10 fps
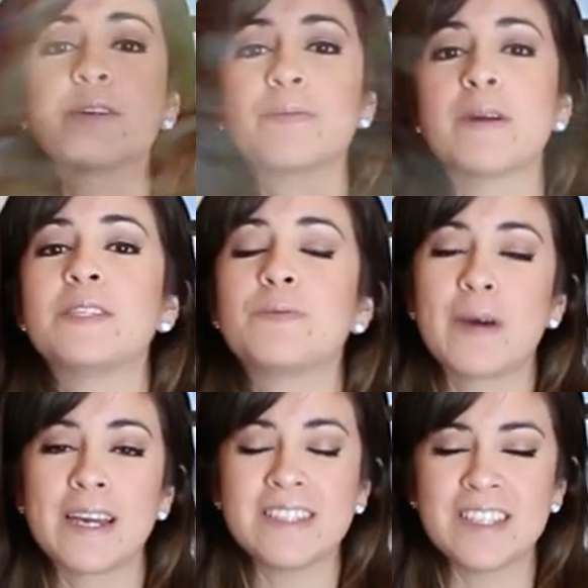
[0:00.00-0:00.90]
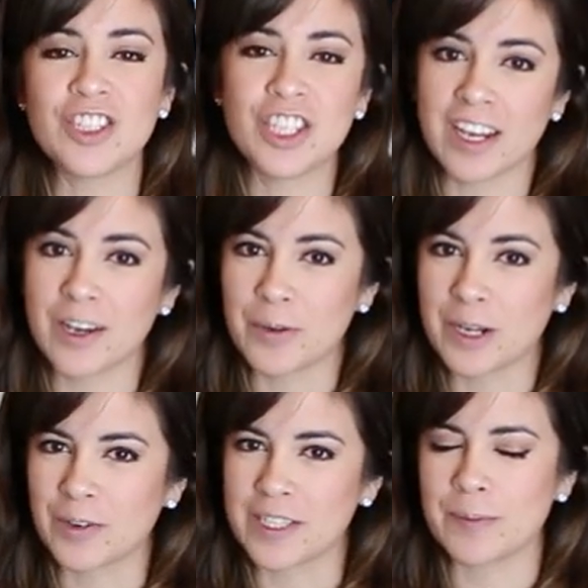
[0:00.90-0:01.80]
was my spicy chicken
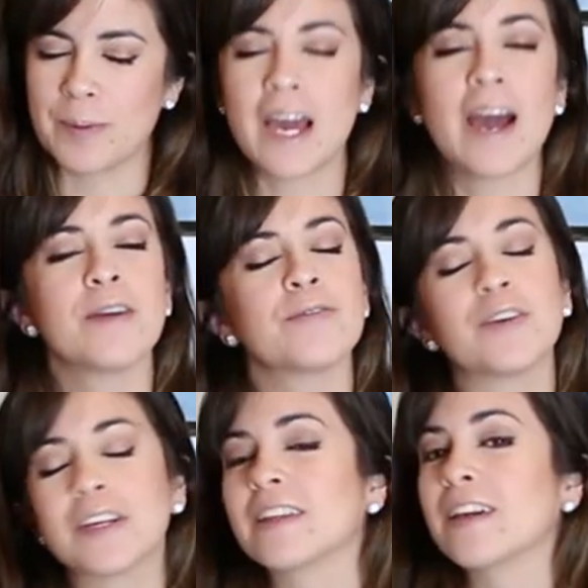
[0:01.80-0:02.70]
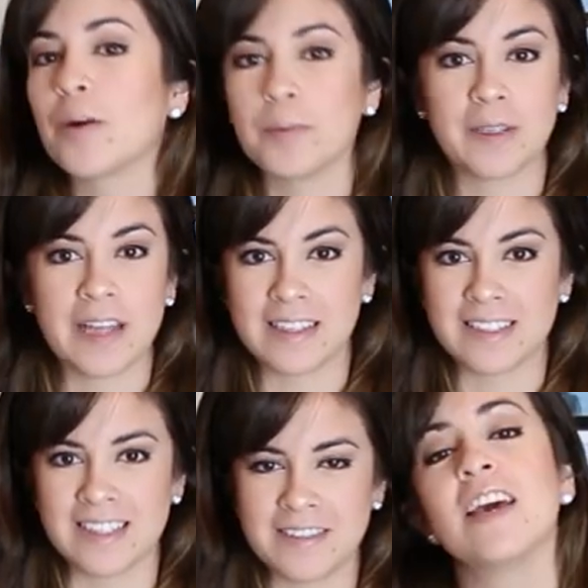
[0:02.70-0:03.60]
wing recipe. I really hope you
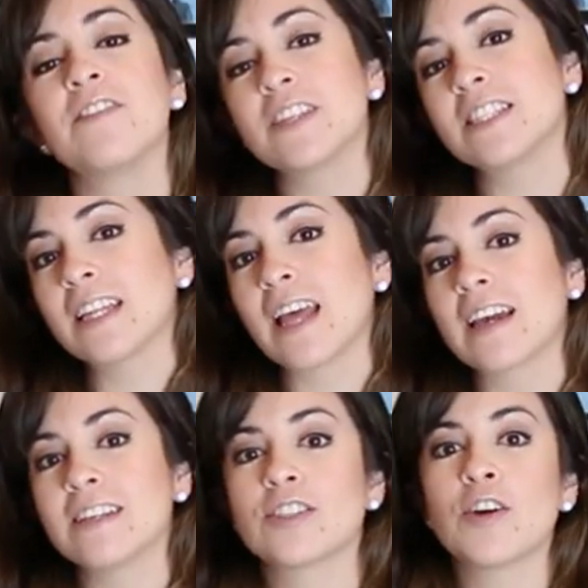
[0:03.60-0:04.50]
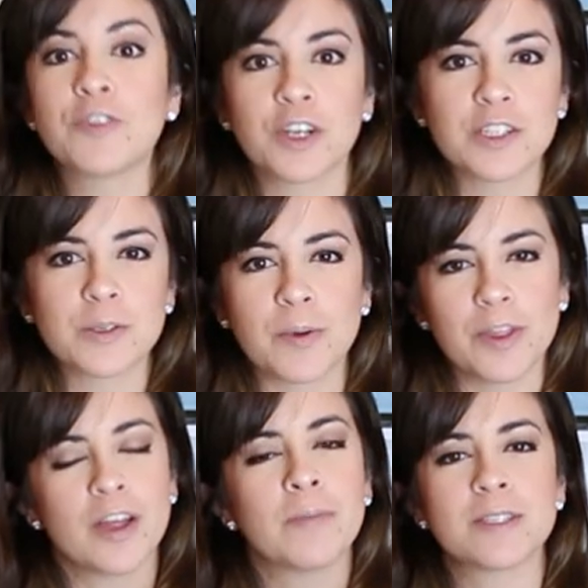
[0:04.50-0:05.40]
liked it. If you did like it, don't forget to
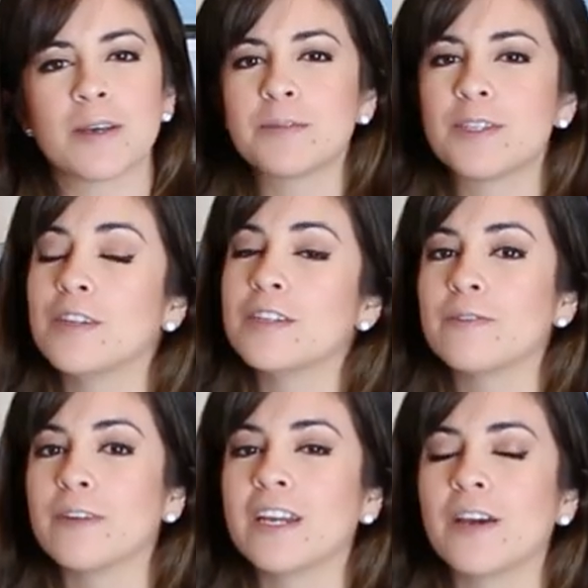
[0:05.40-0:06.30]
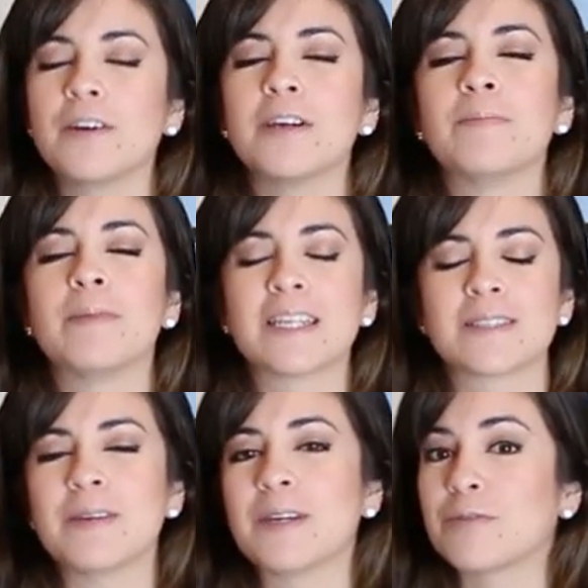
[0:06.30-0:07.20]
put thumbs up to this video. It
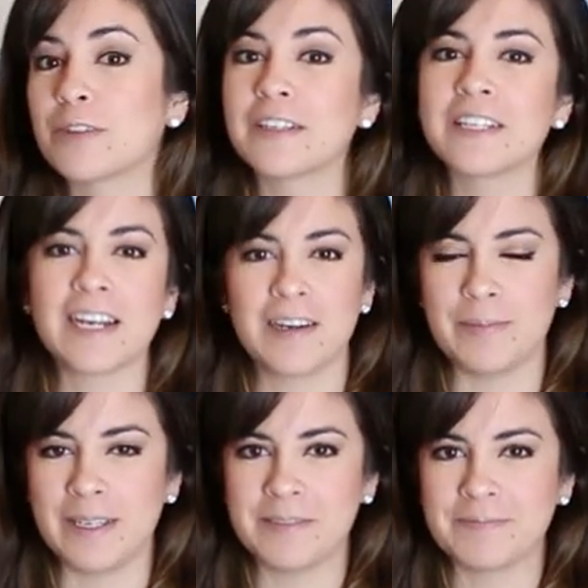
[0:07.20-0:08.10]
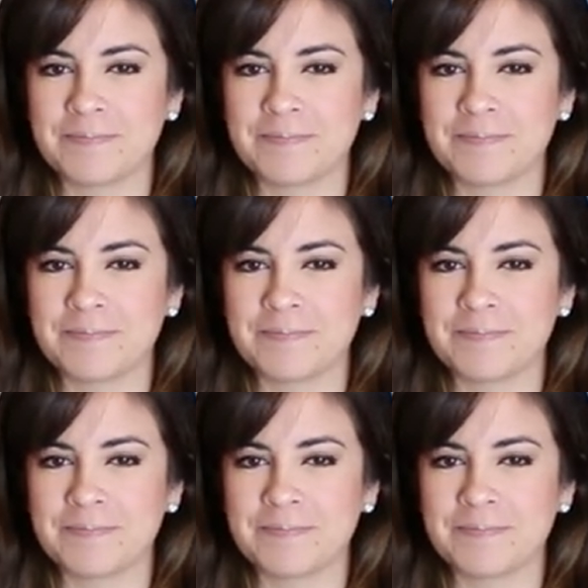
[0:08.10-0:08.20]
makes me really happy.